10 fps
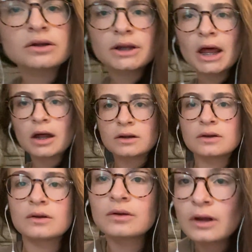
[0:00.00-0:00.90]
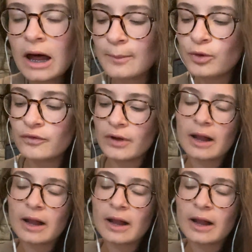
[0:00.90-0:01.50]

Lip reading: Yeah. I'll move.